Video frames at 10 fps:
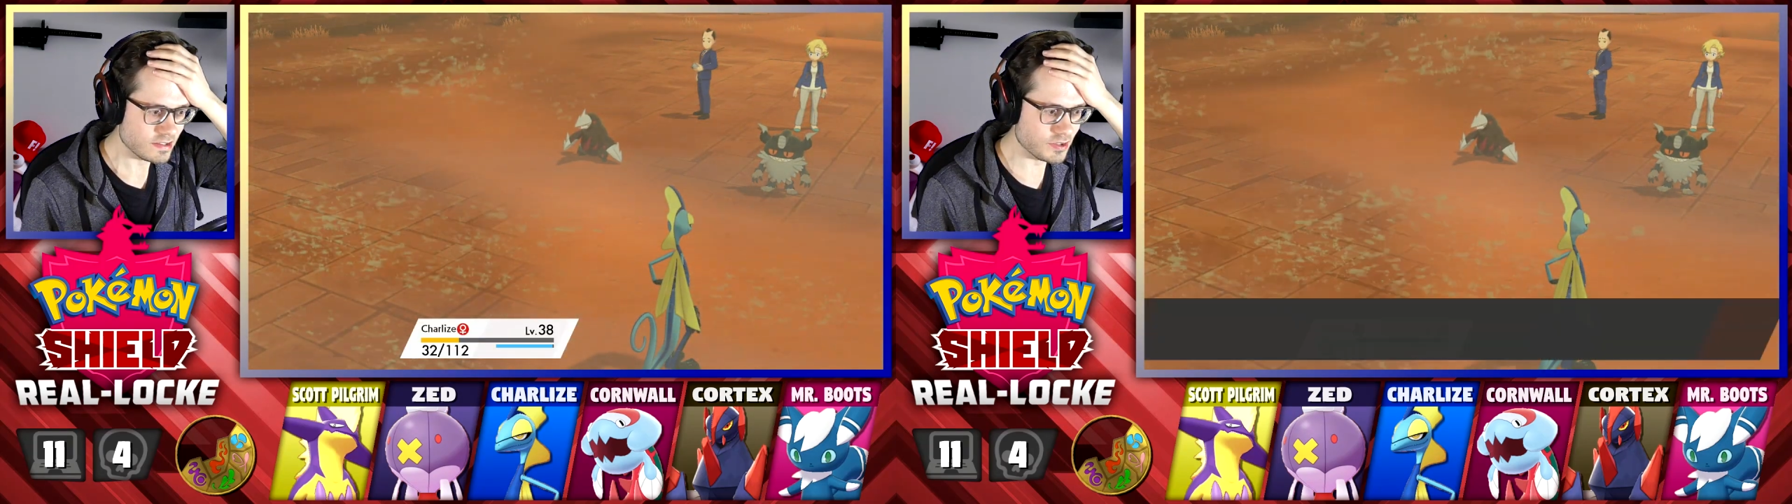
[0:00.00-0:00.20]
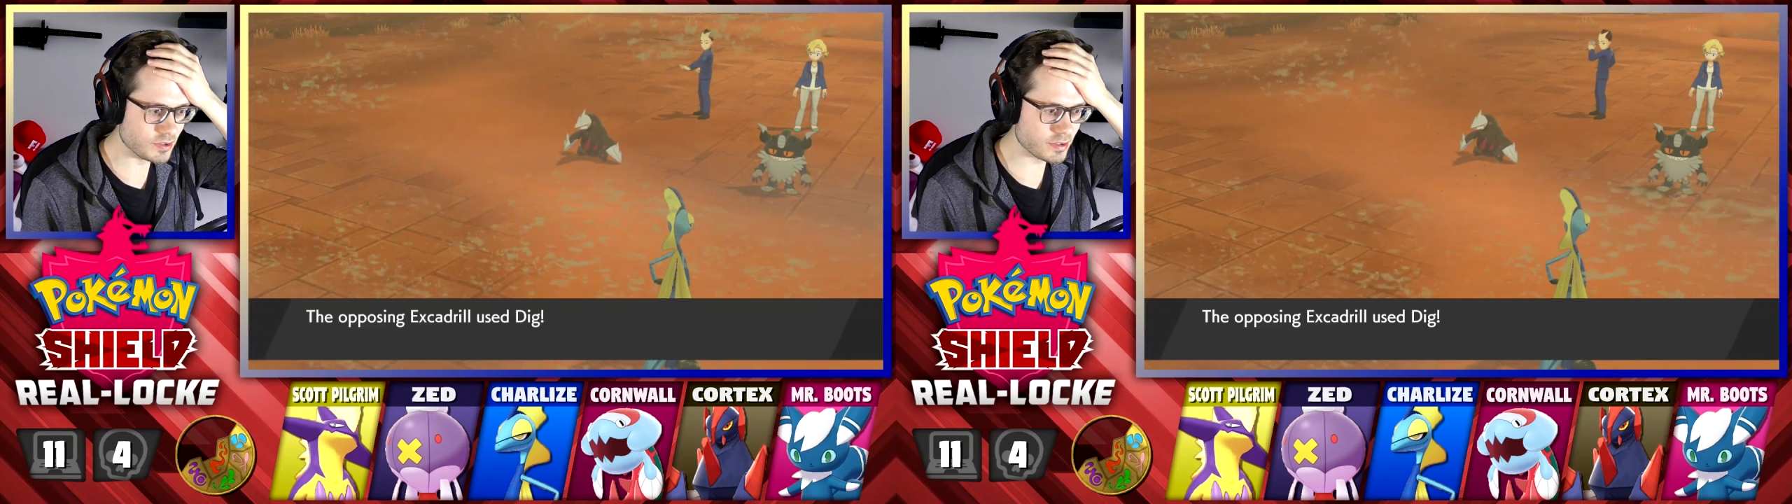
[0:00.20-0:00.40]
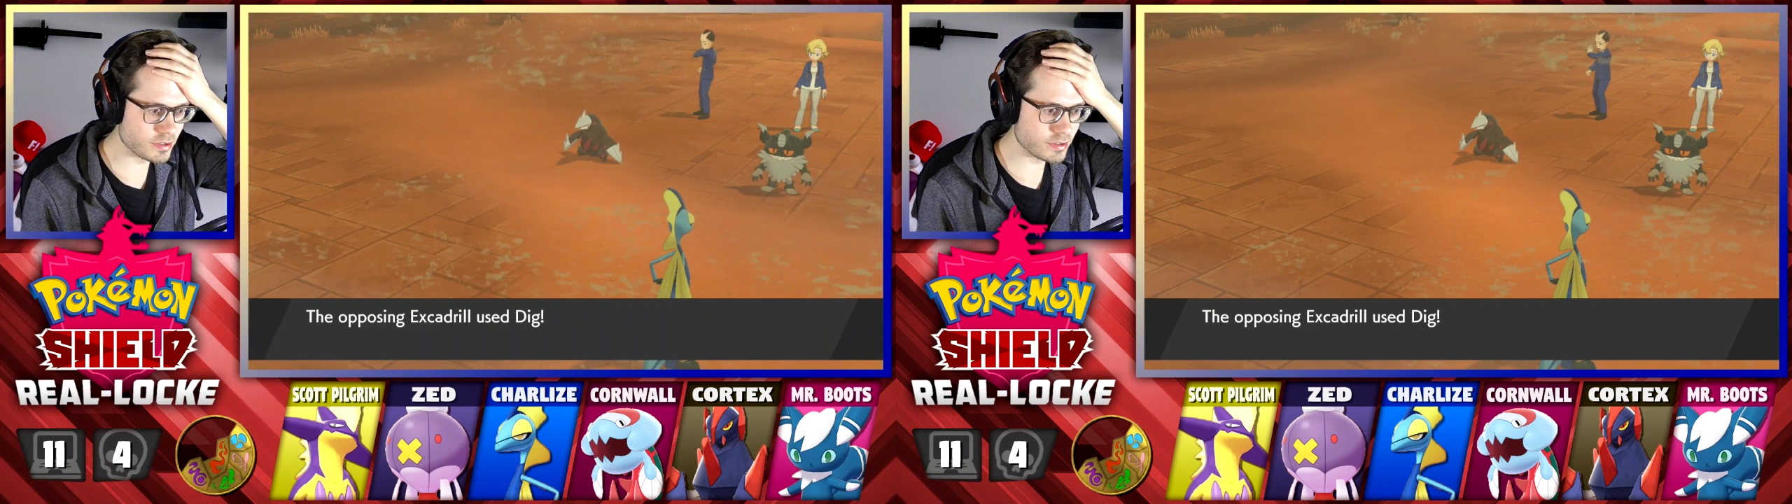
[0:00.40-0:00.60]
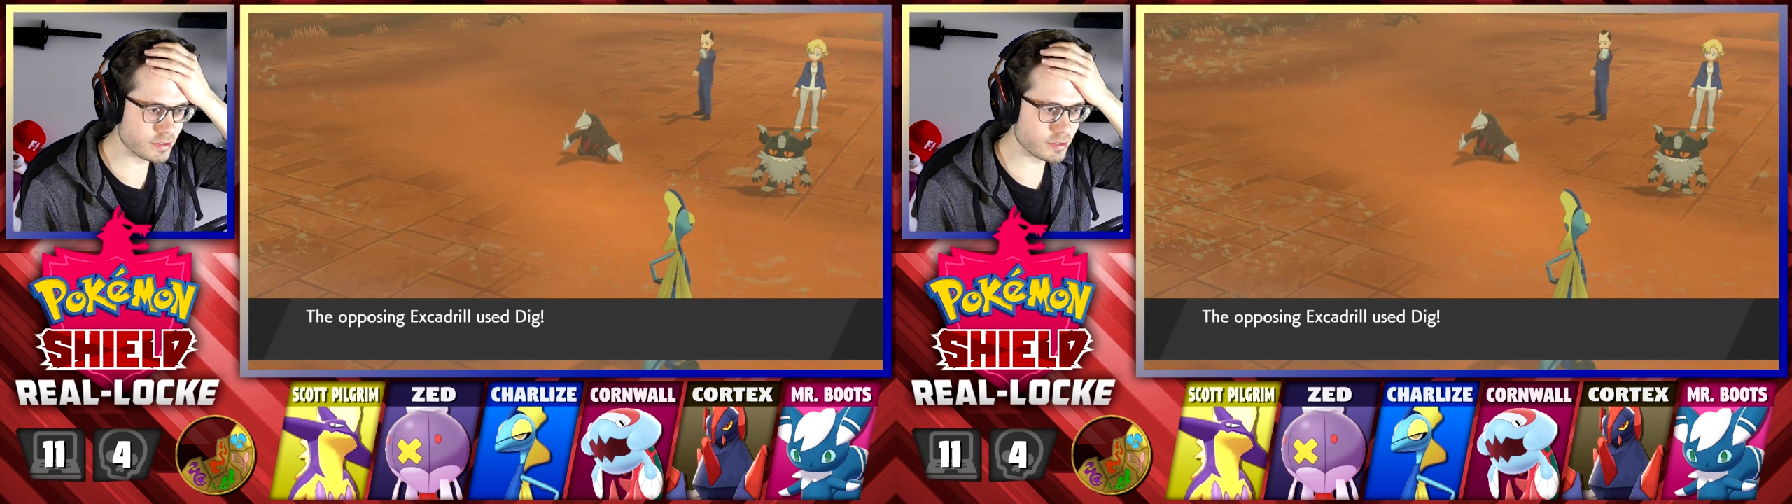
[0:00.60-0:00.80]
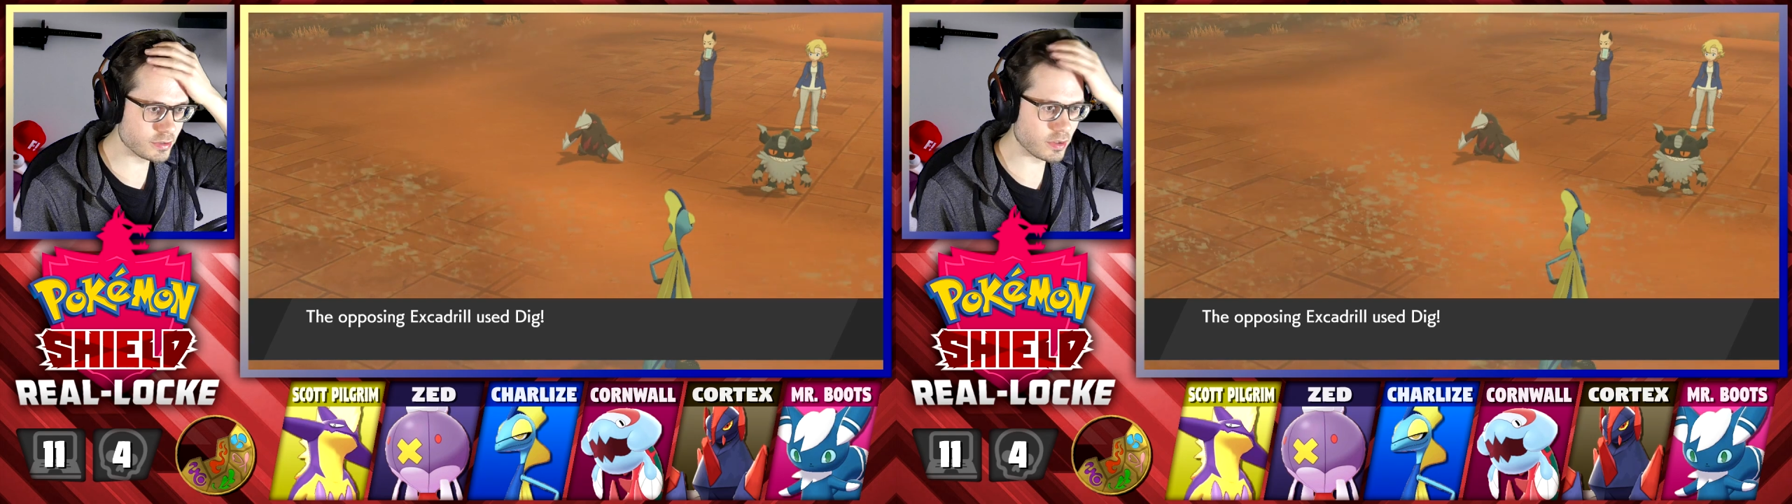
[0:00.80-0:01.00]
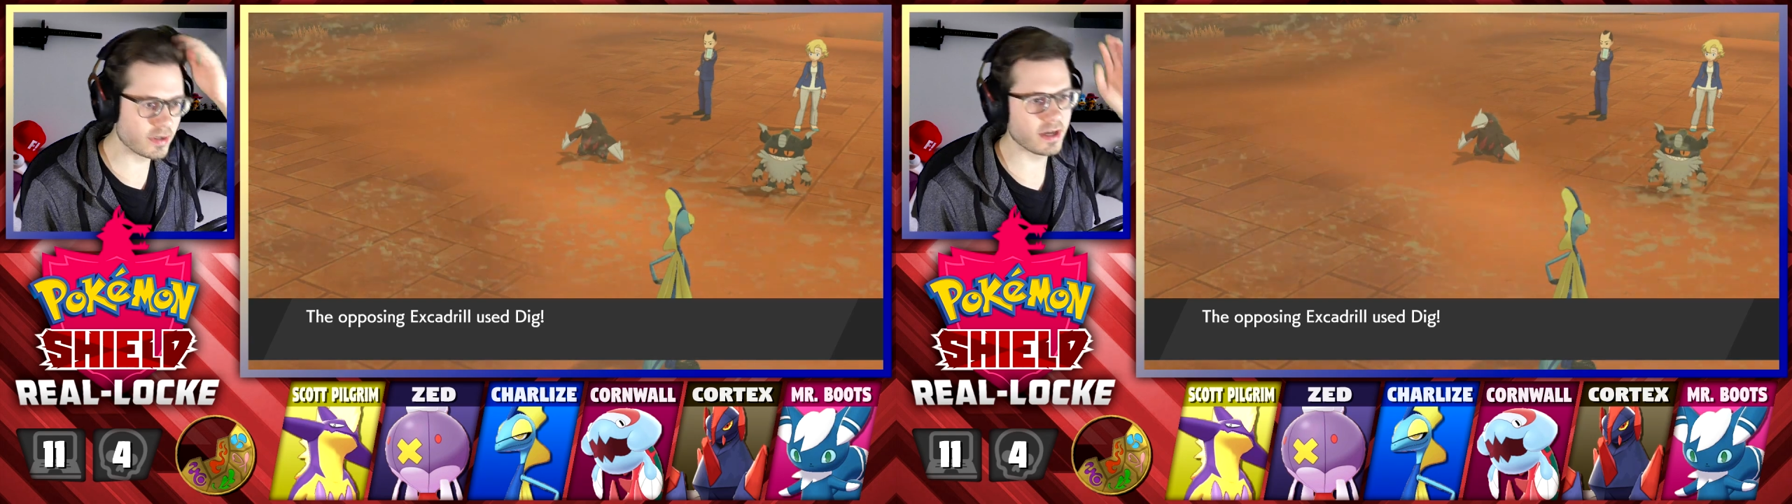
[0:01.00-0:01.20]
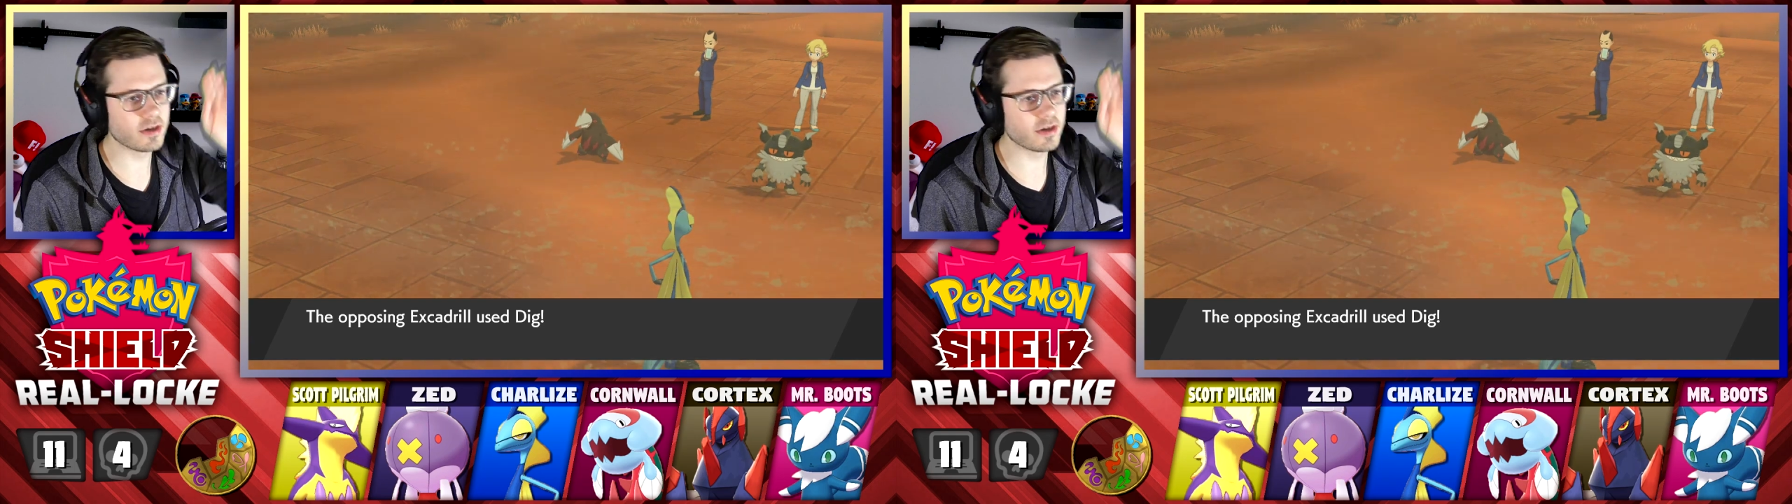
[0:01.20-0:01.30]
No, no, no, no, no, no. Okay,